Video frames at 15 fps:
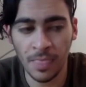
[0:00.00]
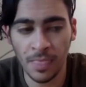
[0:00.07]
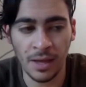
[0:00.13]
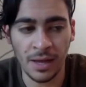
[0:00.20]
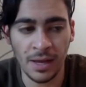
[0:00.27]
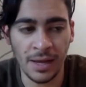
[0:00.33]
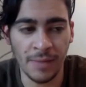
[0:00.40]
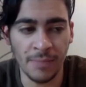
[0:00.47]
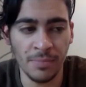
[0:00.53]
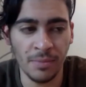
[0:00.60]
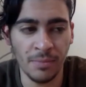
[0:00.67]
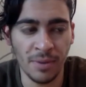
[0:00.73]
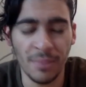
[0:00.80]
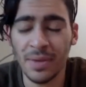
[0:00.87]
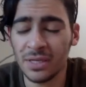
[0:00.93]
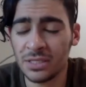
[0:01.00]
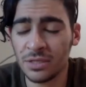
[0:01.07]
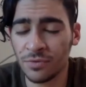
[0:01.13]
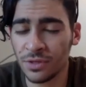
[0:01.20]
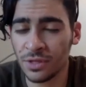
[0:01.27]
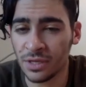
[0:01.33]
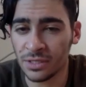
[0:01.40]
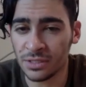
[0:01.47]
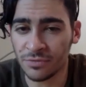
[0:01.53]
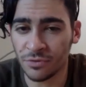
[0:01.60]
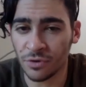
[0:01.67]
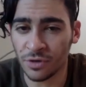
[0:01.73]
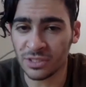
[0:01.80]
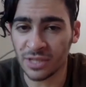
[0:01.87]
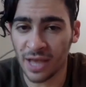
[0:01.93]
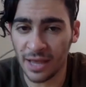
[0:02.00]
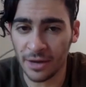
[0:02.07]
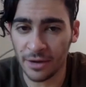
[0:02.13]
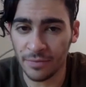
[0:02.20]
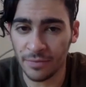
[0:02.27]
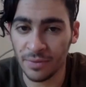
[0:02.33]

Um, but it makes it really easy for us to hire.